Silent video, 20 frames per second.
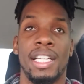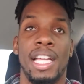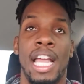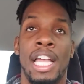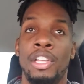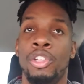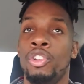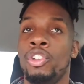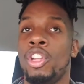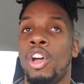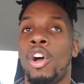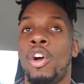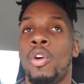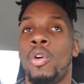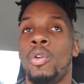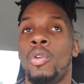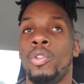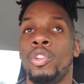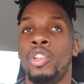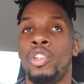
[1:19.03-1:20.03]
And you
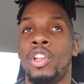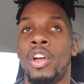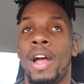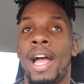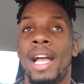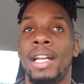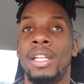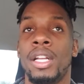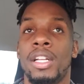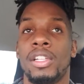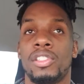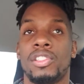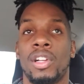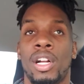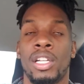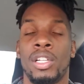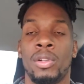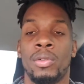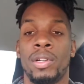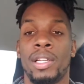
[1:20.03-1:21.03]
know how you can
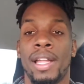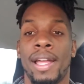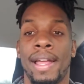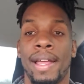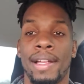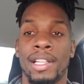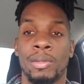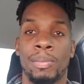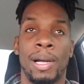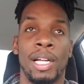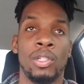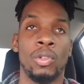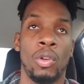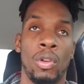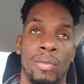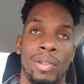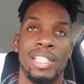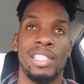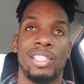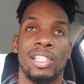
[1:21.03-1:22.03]
start doing that? Is by
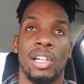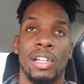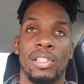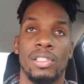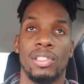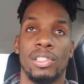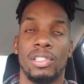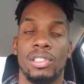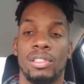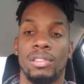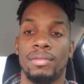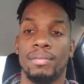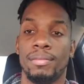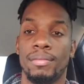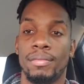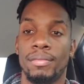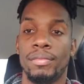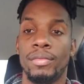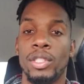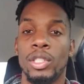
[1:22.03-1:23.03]
doing research.
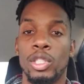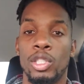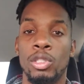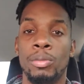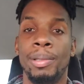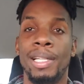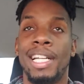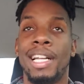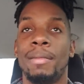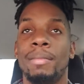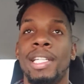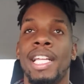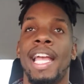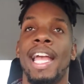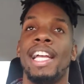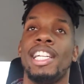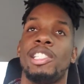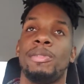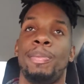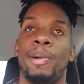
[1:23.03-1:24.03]
You become the
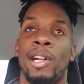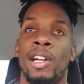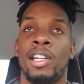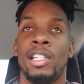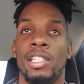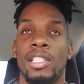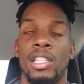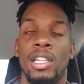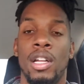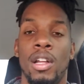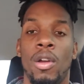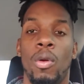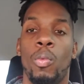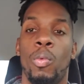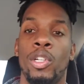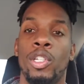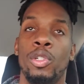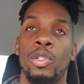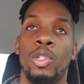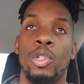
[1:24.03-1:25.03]
expert
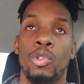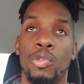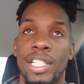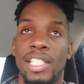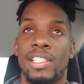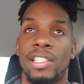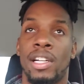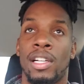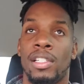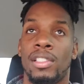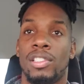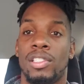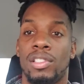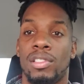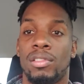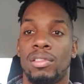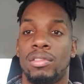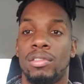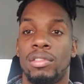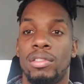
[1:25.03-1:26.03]
when you do research.
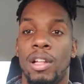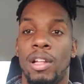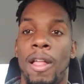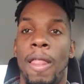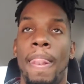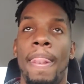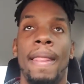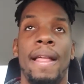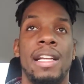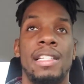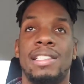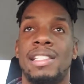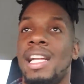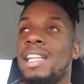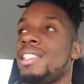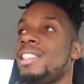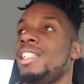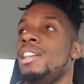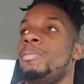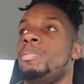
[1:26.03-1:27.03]
It's
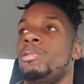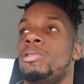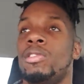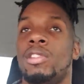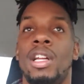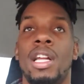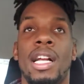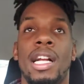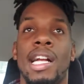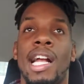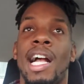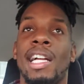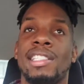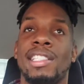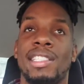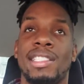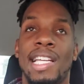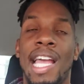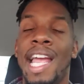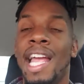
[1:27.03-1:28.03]
that simple. Guys,
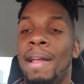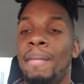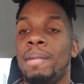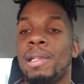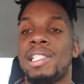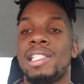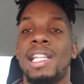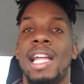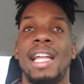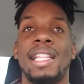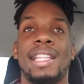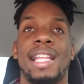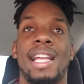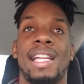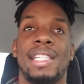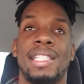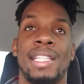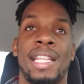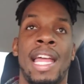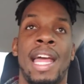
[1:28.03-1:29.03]
this game is not
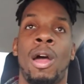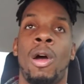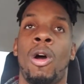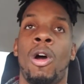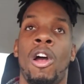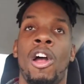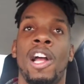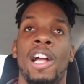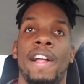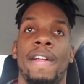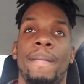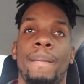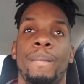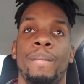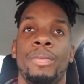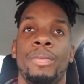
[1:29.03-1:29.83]
that hard.